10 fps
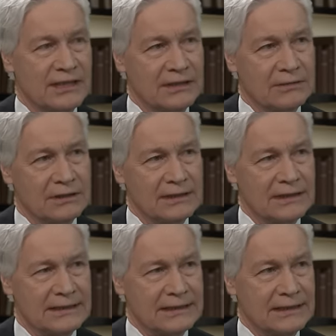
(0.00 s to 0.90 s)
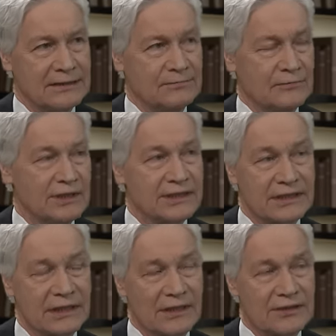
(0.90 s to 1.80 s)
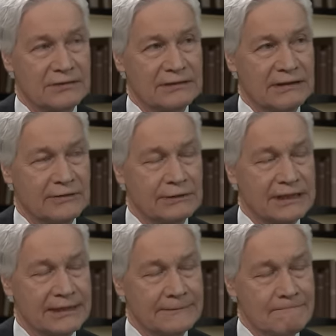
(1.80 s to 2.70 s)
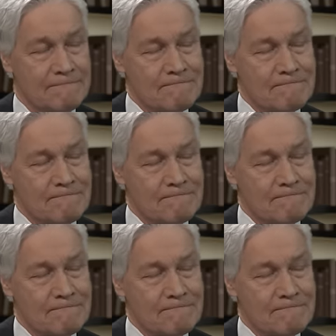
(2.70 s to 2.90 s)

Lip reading: table at Windsor Castle every weekend.